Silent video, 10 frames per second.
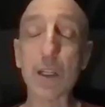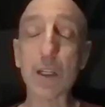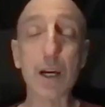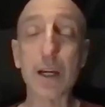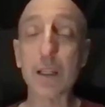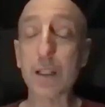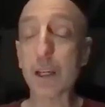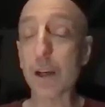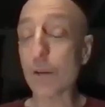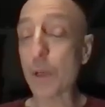Great guy. He
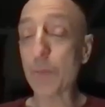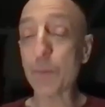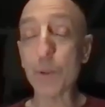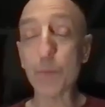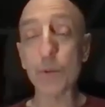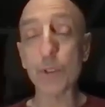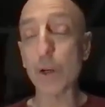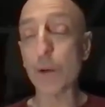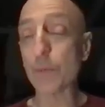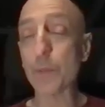cared about people.
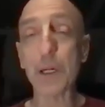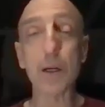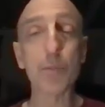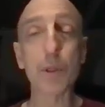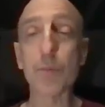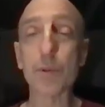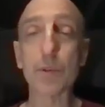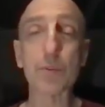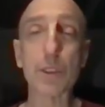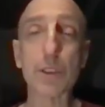He helped about
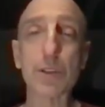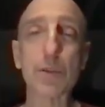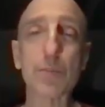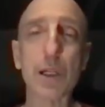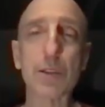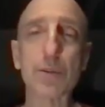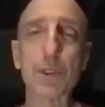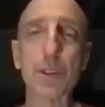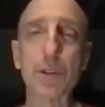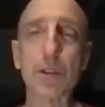people as much as he
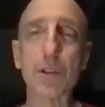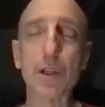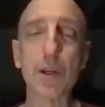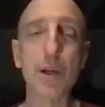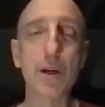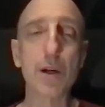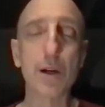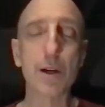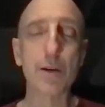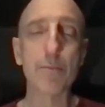possibly could.
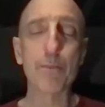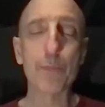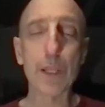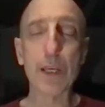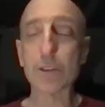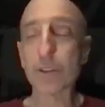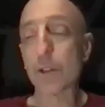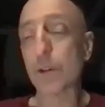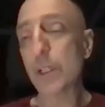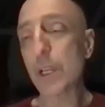And
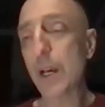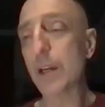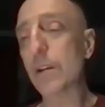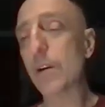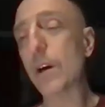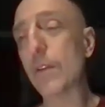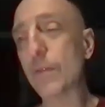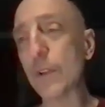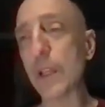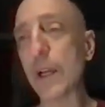so, yeah, I
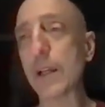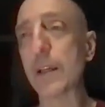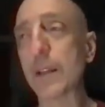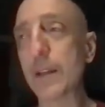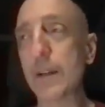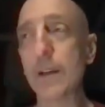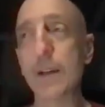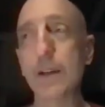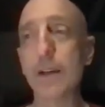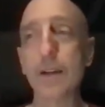feel like
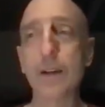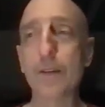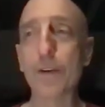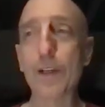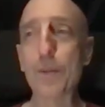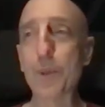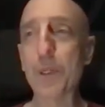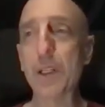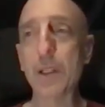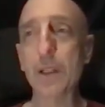if
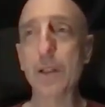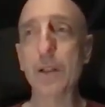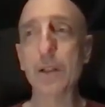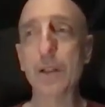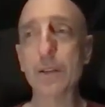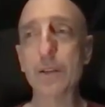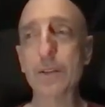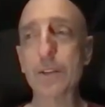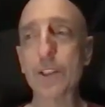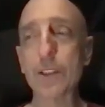anybody
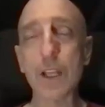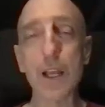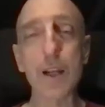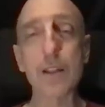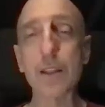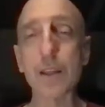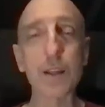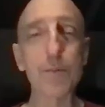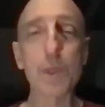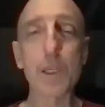sees
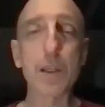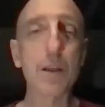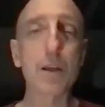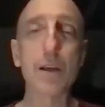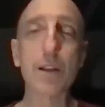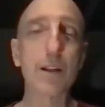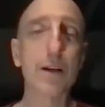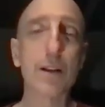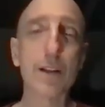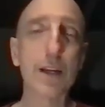anything in me
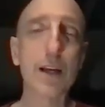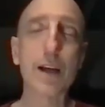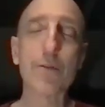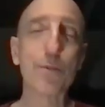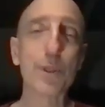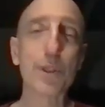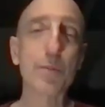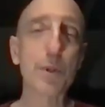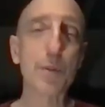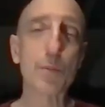that I got from
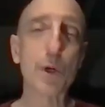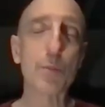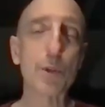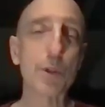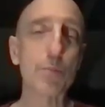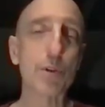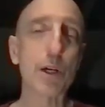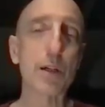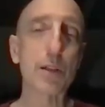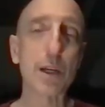him, I'm really
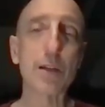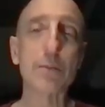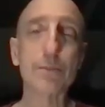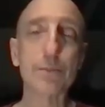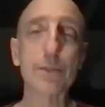proud of that.